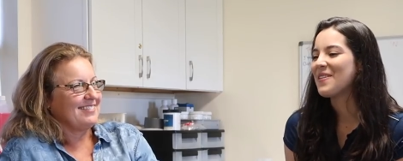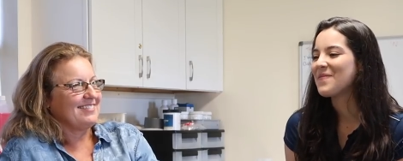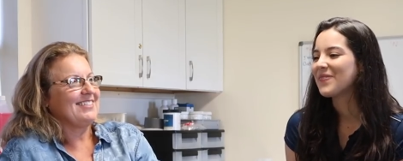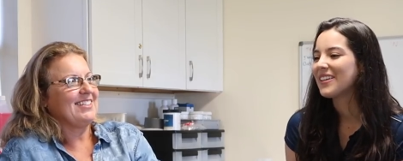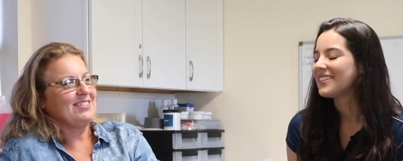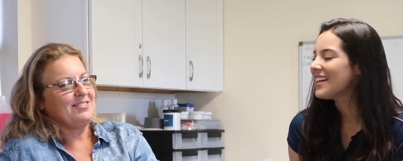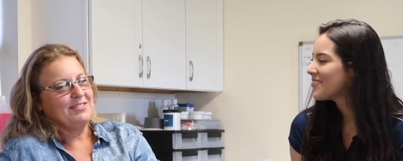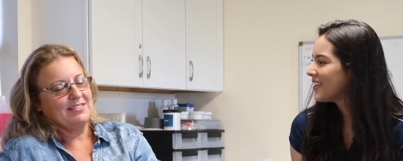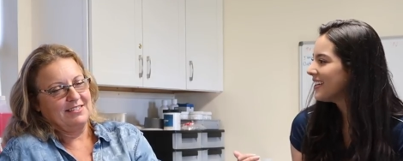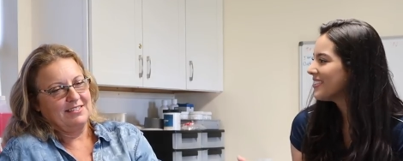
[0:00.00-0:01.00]
Speaker 1: but yeah. that's
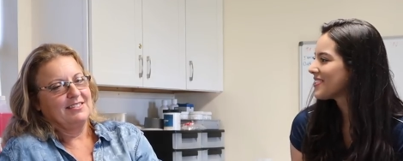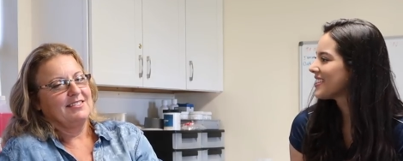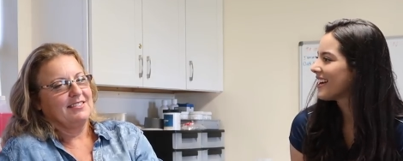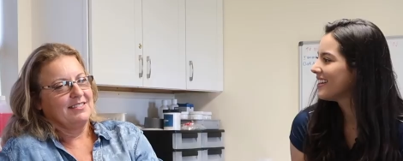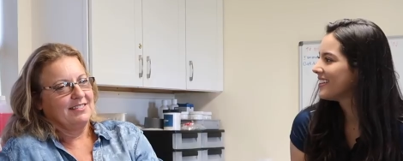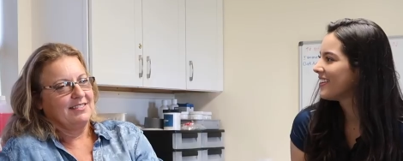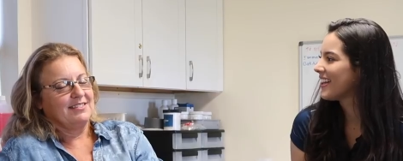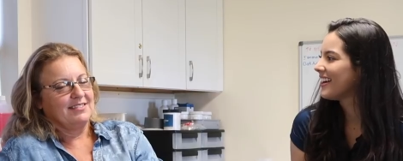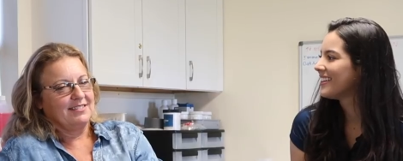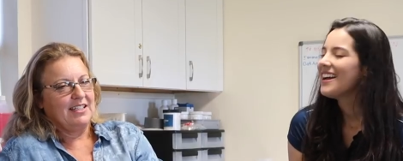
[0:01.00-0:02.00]
very interesting. I didn't know
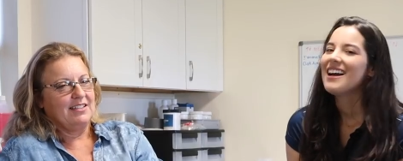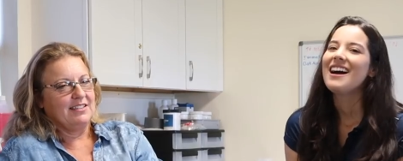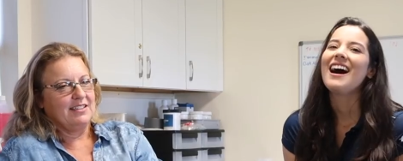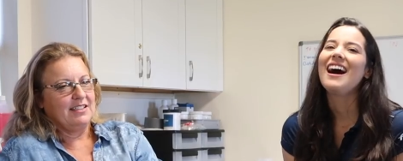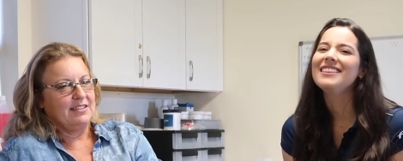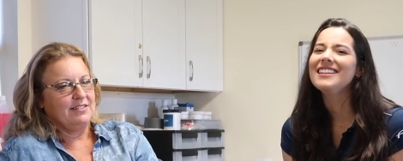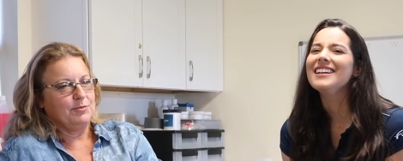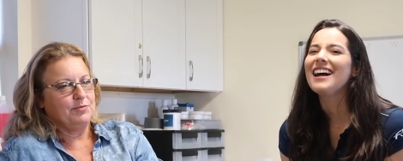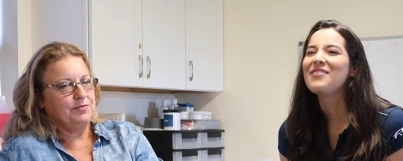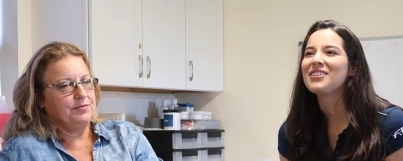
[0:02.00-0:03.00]
that. Yeah. I
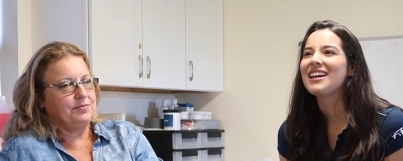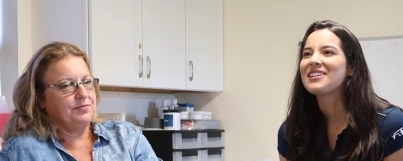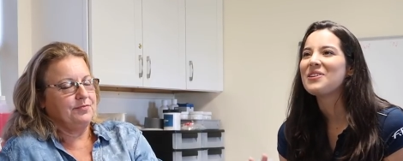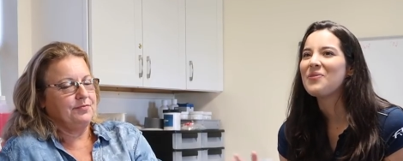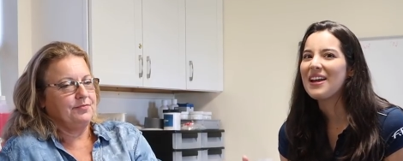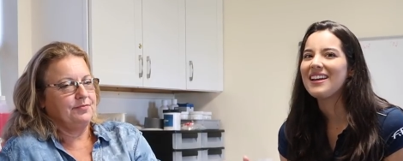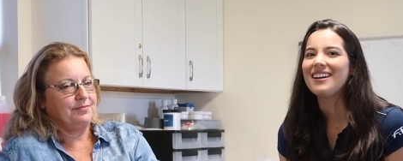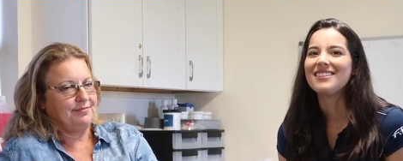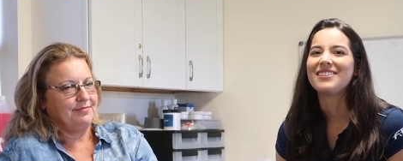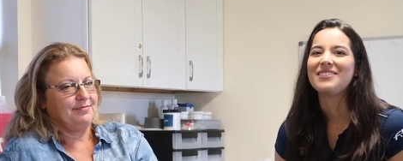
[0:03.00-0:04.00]
think I would like to mm-hmm. wait
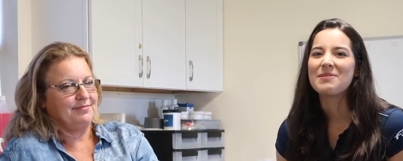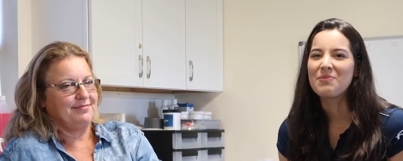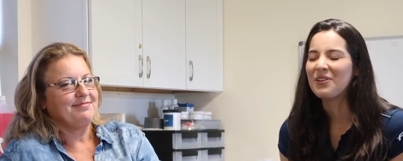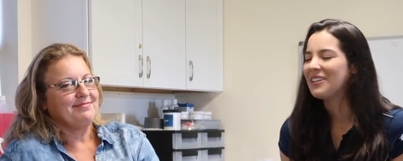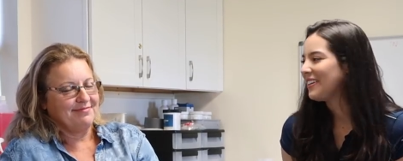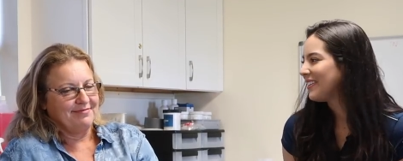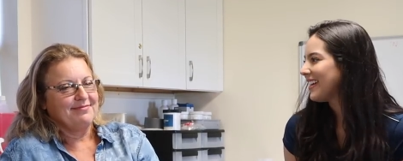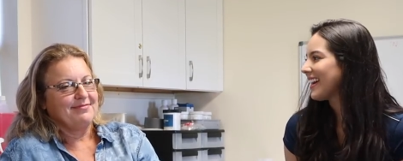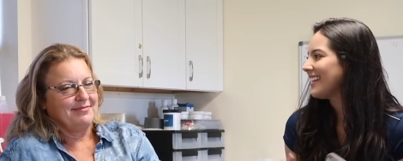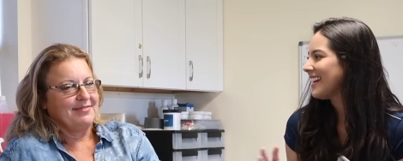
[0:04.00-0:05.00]
until it's born, you know?
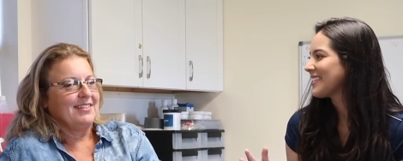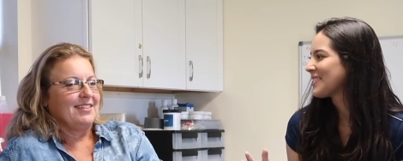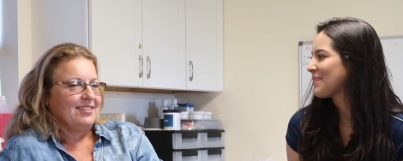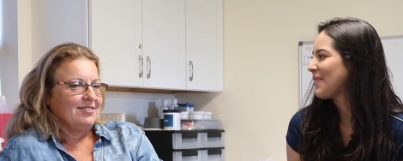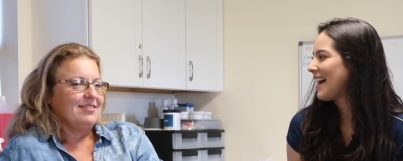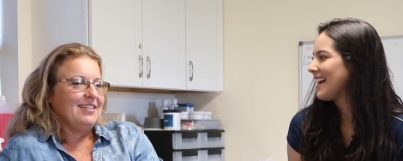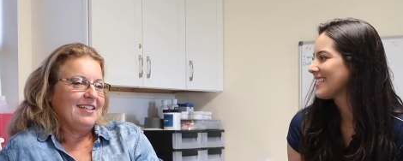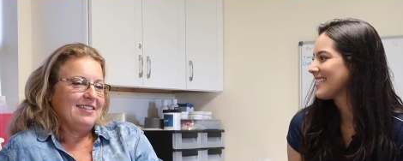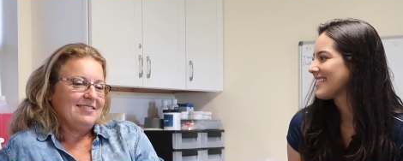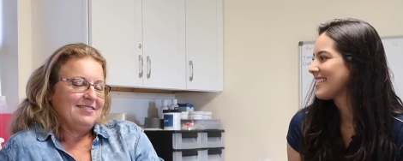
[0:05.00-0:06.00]
Like, I like the surprise
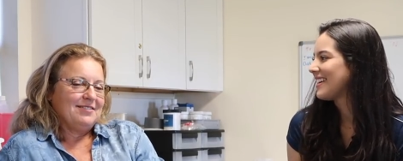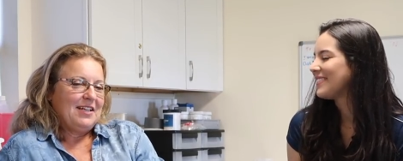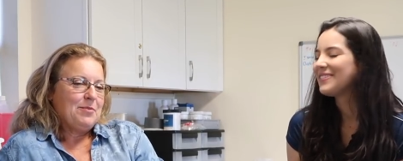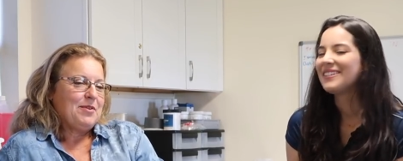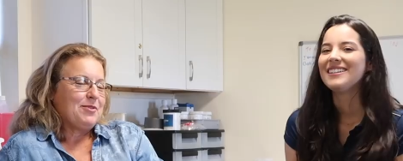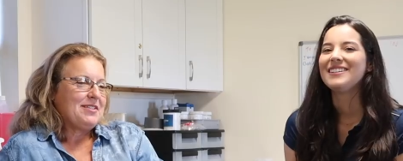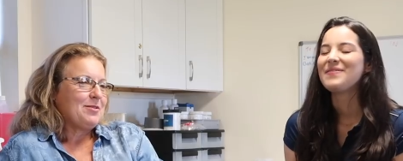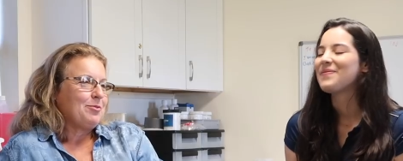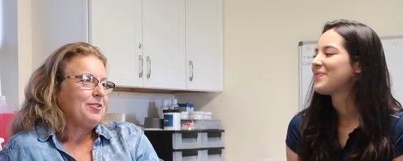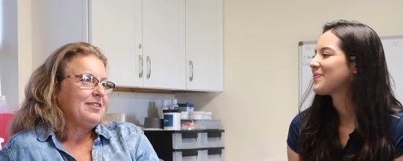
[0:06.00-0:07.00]
yeah.
Speaker 2: and stuff. I mean, what's
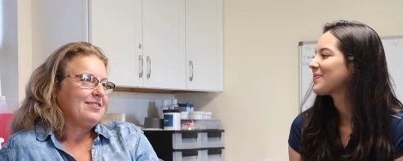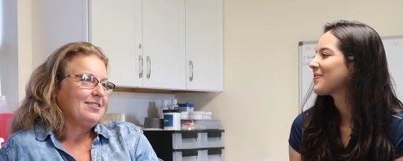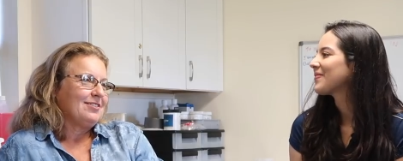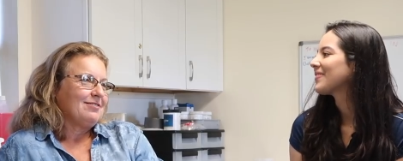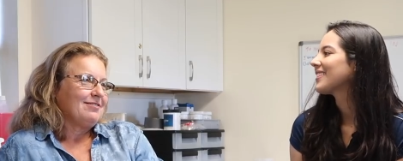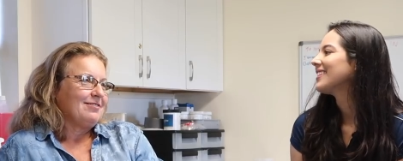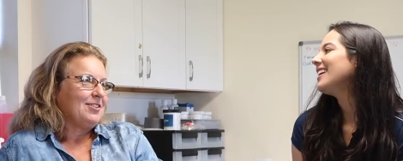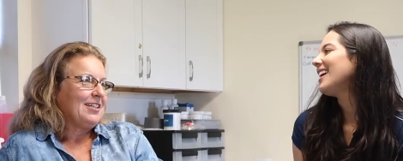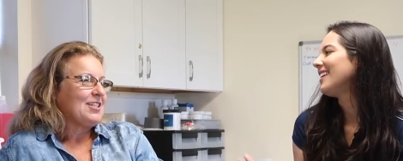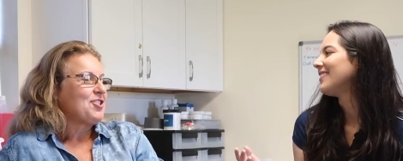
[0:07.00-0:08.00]
the point? You don't, you
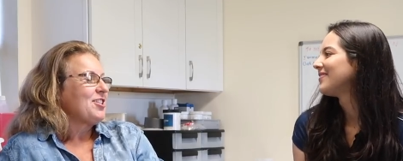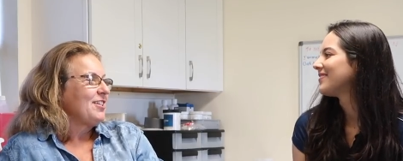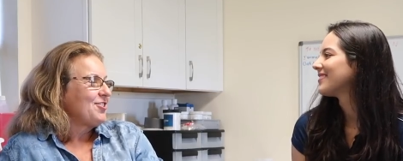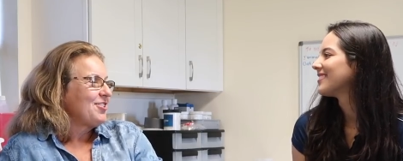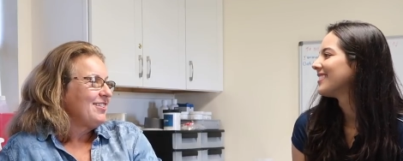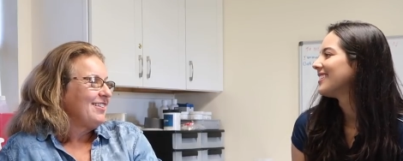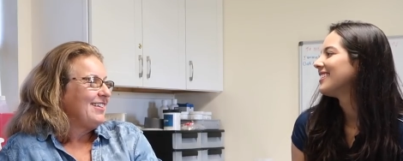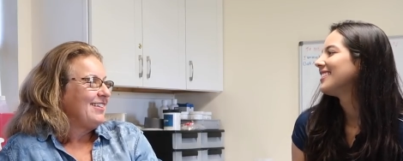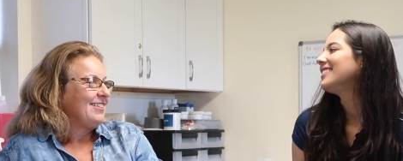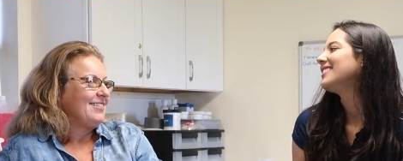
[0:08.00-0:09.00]
yeah. can't change it.
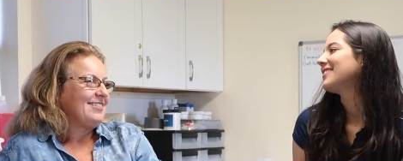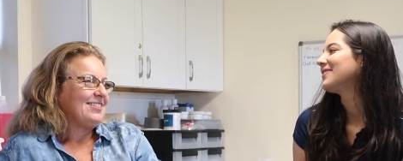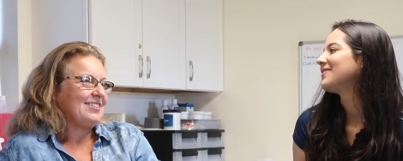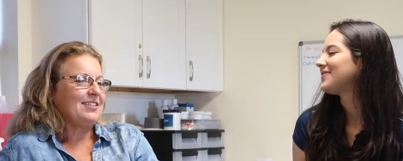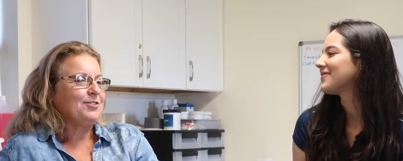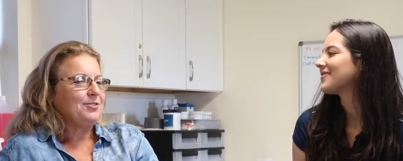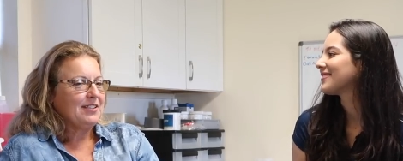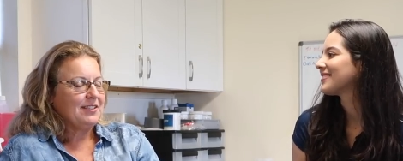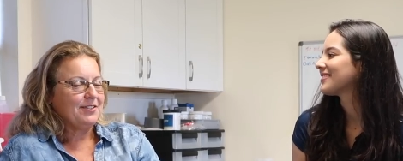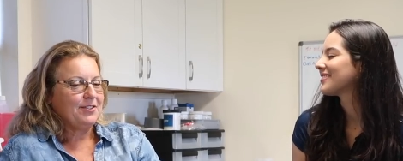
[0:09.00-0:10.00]
And they do it
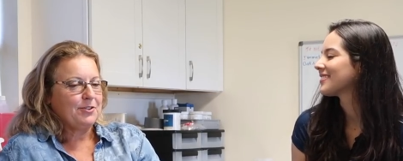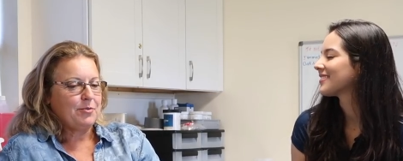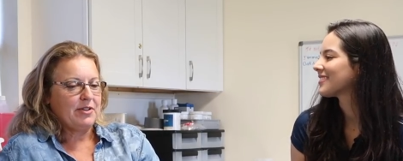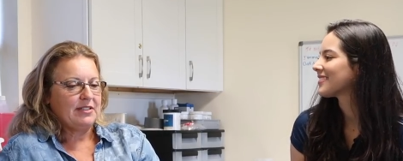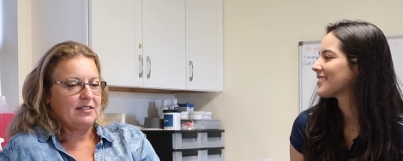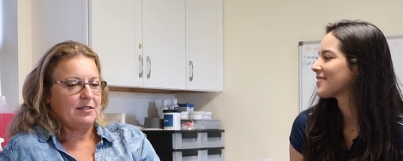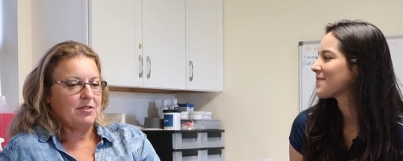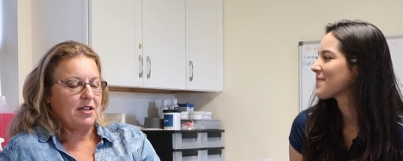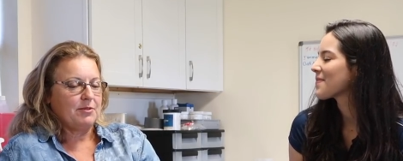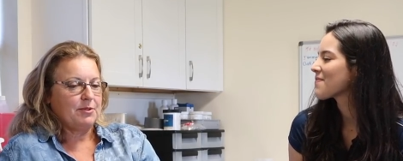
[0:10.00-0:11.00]
in the thoroughbreds
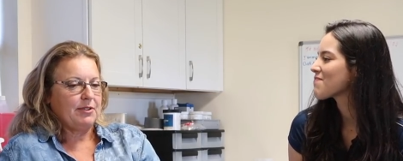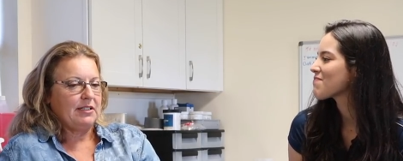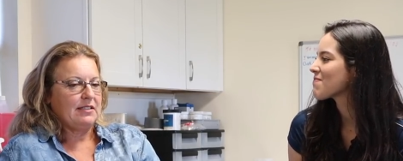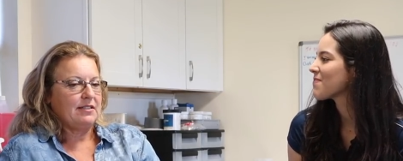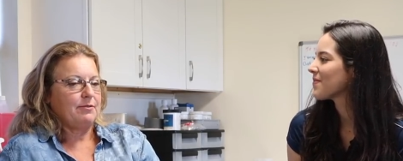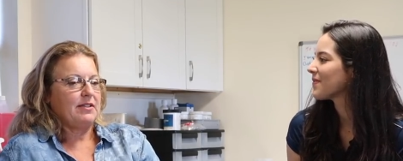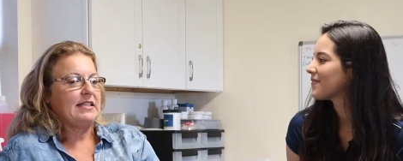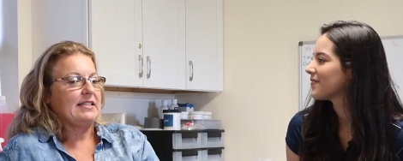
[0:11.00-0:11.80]
sometimes because when